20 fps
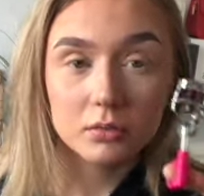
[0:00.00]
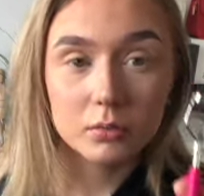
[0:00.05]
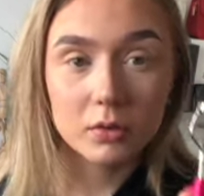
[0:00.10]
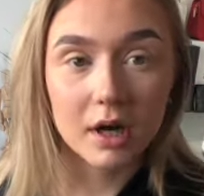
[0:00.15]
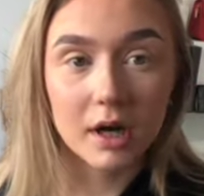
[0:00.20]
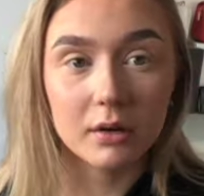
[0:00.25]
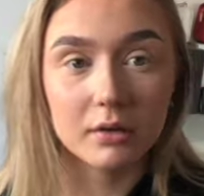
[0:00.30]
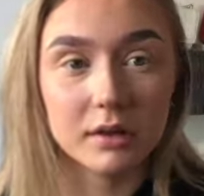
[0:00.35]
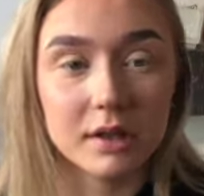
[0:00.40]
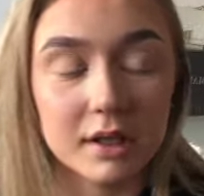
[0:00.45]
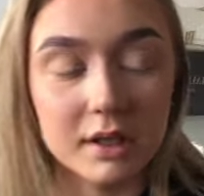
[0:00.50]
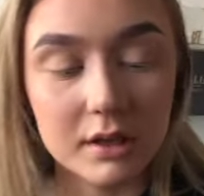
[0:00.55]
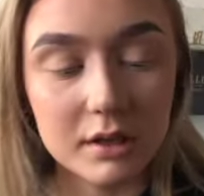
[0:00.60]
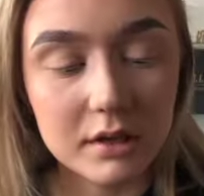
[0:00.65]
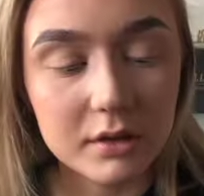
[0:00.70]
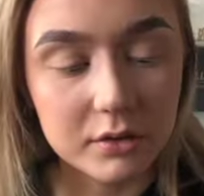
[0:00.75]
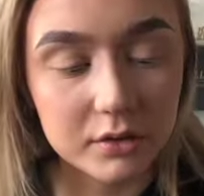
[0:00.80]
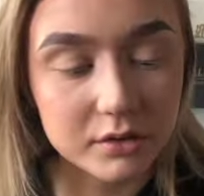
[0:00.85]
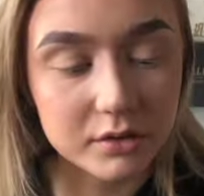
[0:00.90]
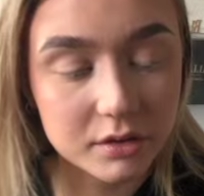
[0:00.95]
wow they nearly
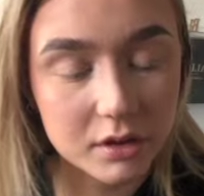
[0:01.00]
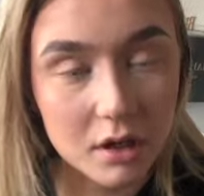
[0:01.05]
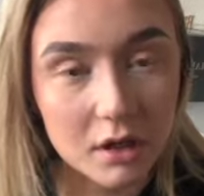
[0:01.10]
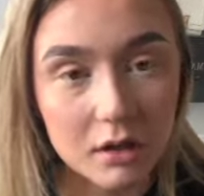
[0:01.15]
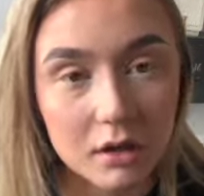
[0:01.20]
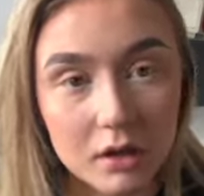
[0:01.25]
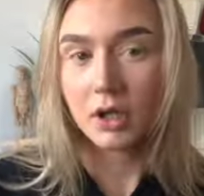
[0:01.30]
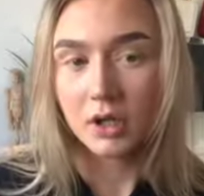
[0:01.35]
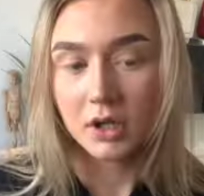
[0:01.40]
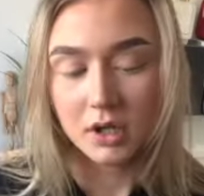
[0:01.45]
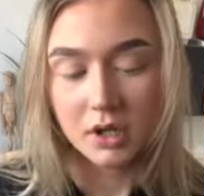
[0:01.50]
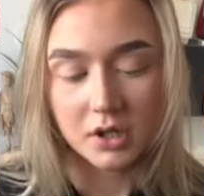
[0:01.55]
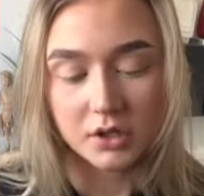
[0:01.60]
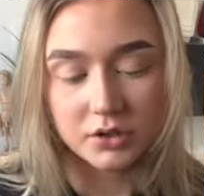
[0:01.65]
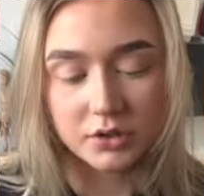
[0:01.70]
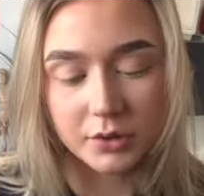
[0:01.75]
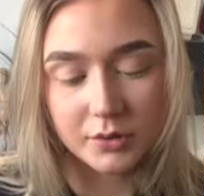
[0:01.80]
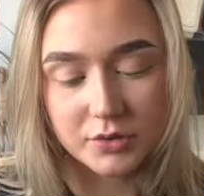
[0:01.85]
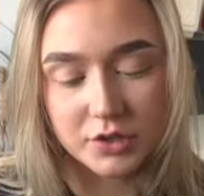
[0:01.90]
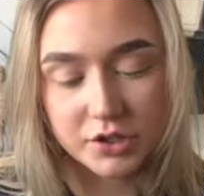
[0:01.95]
got stuck
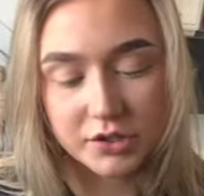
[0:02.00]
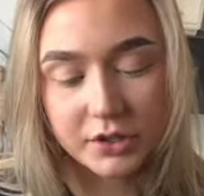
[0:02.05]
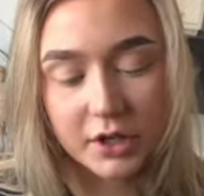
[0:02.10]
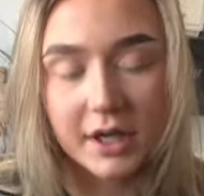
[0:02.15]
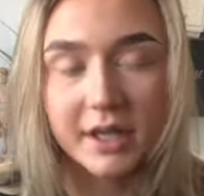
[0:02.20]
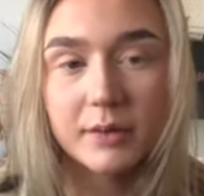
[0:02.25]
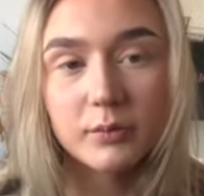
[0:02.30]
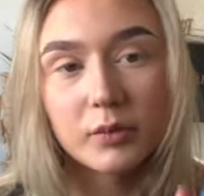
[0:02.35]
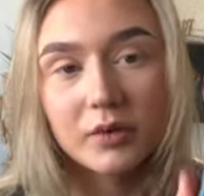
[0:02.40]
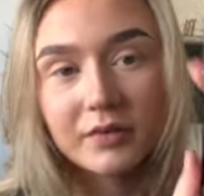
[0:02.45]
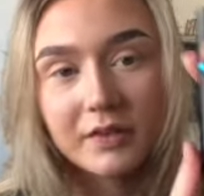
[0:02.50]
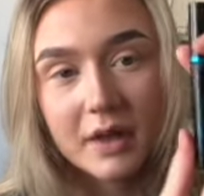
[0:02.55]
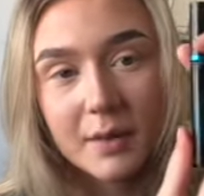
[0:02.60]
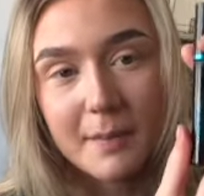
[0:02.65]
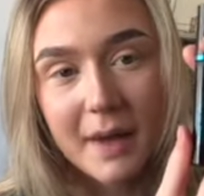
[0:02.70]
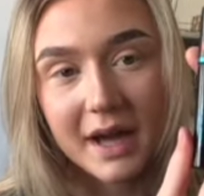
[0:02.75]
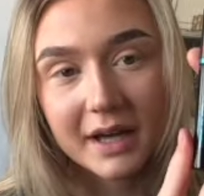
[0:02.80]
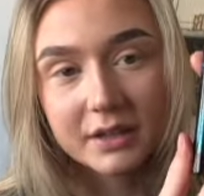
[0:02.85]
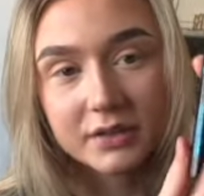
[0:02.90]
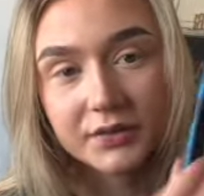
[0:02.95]
so I'm just going to move their
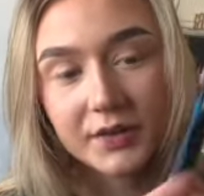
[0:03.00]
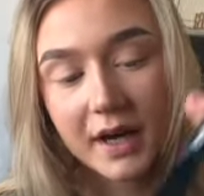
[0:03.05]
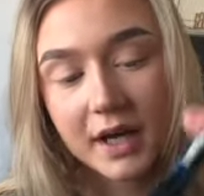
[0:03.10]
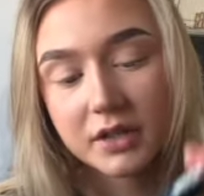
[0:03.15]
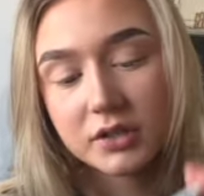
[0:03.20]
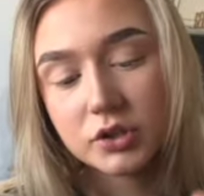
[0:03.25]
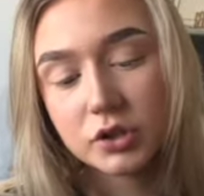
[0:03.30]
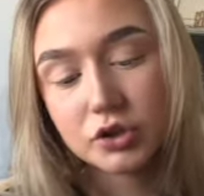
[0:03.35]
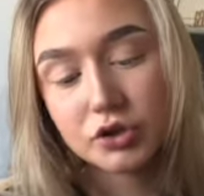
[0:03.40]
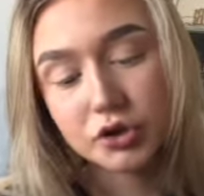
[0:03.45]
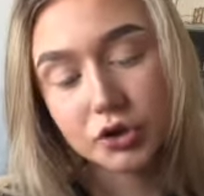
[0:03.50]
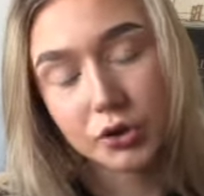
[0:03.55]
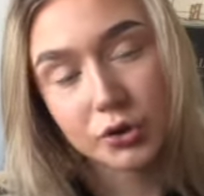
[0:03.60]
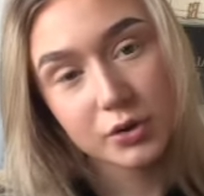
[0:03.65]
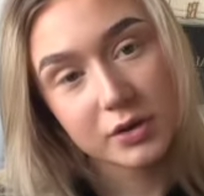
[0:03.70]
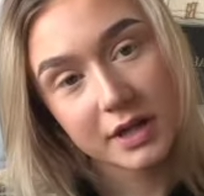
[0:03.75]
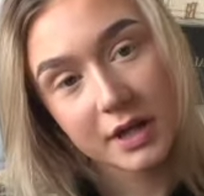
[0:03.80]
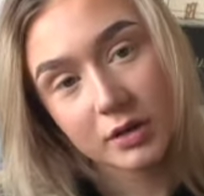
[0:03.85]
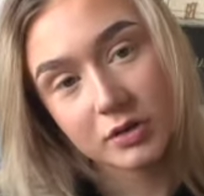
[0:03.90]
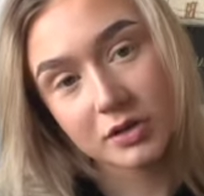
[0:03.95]
Max Factor
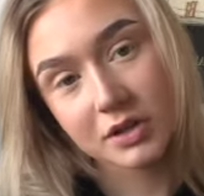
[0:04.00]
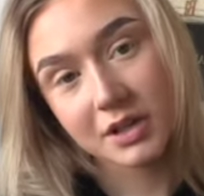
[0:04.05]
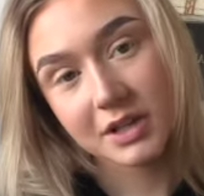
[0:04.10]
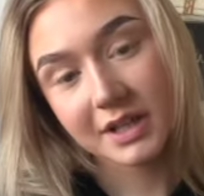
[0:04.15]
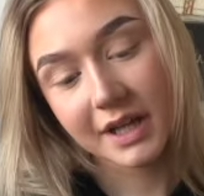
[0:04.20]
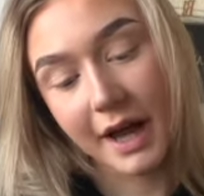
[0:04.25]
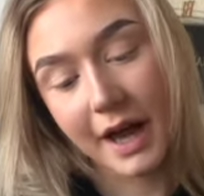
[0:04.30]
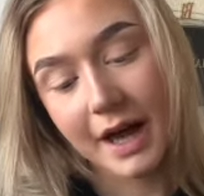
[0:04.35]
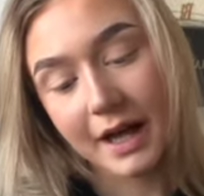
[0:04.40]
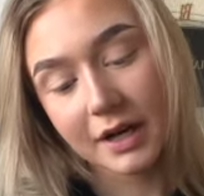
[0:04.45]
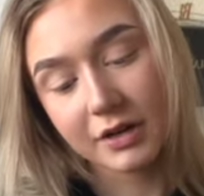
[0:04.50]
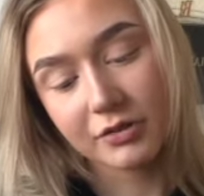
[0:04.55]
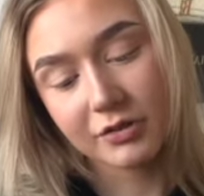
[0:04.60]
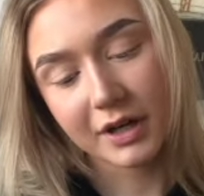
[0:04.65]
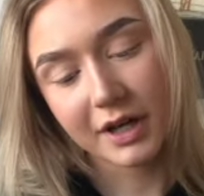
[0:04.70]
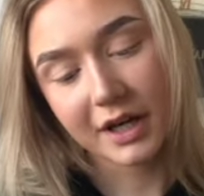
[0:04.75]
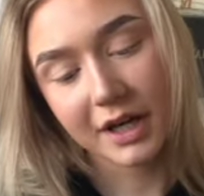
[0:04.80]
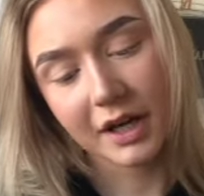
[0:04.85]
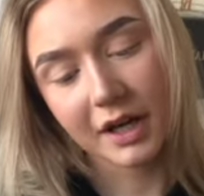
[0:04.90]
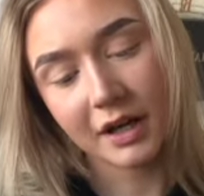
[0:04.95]
2000
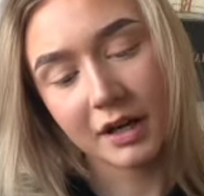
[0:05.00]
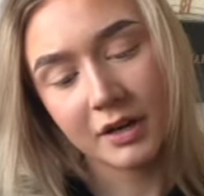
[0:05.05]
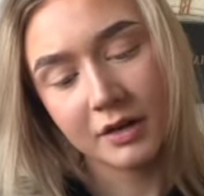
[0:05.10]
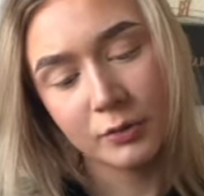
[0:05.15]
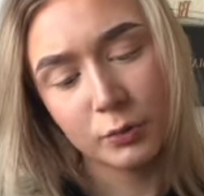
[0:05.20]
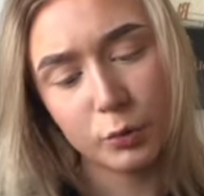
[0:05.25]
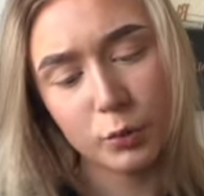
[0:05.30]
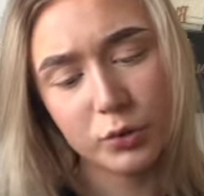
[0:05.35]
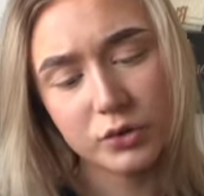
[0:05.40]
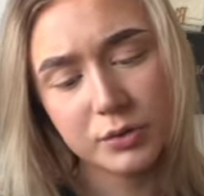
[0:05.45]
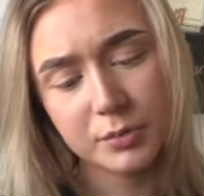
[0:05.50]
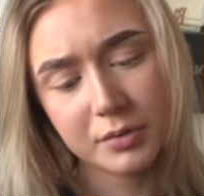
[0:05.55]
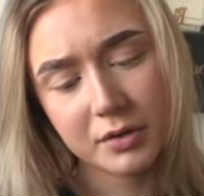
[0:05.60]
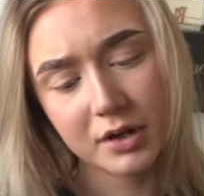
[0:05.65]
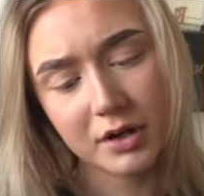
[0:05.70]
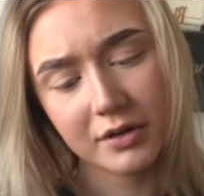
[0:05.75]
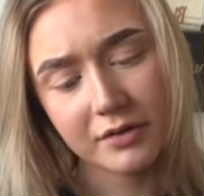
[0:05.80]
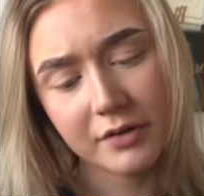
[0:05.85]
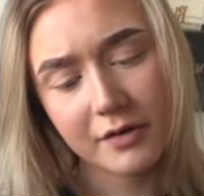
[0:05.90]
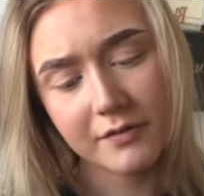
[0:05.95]
calorie
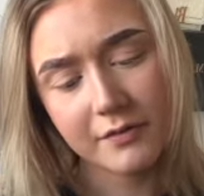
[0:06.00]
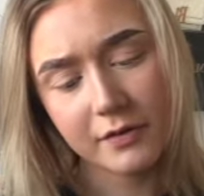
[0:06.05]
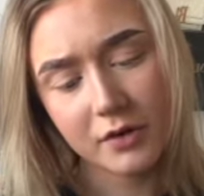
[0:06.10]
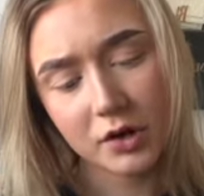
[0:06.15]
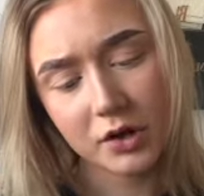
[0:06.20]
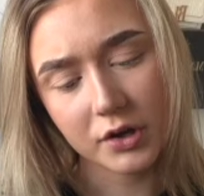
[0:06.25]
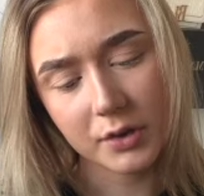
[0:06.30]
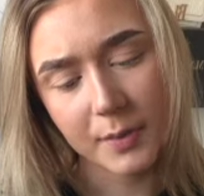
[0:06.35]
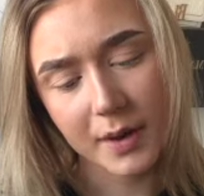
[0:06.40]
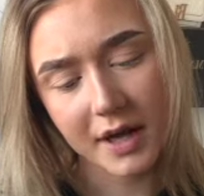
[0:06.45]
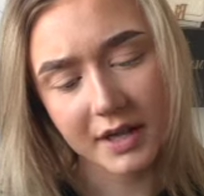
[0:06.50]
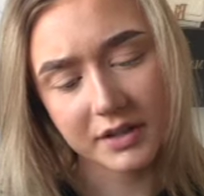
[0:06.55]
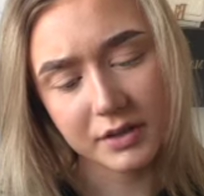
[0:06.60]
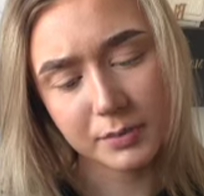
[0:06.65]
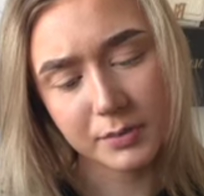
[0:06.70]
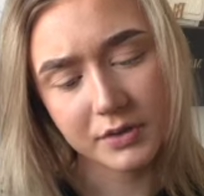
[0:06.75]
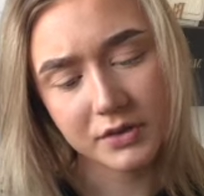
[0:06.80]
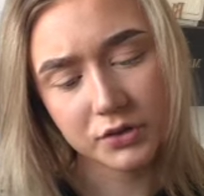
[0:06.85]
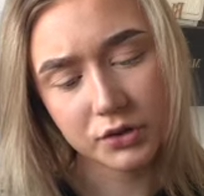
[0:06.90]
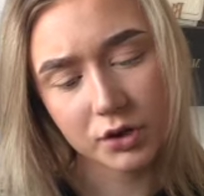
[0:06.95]
waterproof volumized
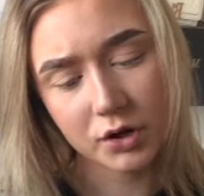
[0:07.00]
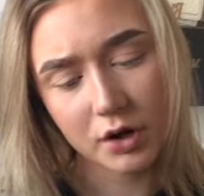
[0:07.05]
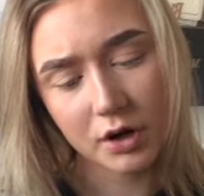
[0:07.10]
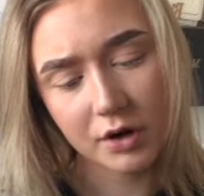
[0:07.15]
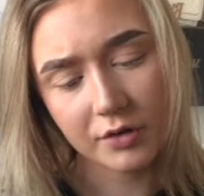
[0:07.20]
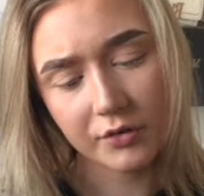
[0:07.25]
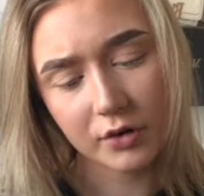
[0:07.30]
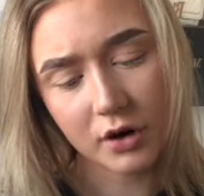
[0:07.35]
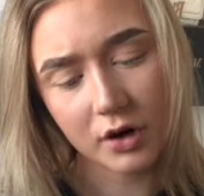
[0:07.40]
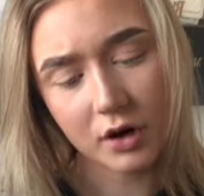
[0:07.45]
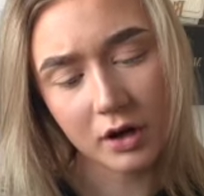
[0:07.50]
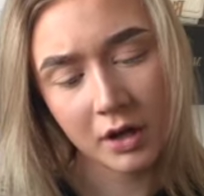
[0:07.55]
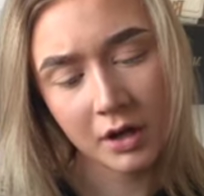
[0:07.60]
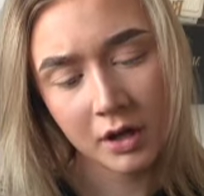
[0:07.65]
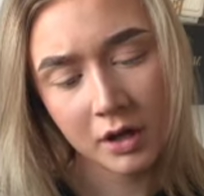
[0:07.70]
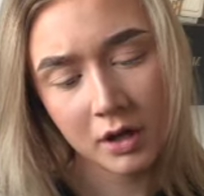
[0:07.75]
mascara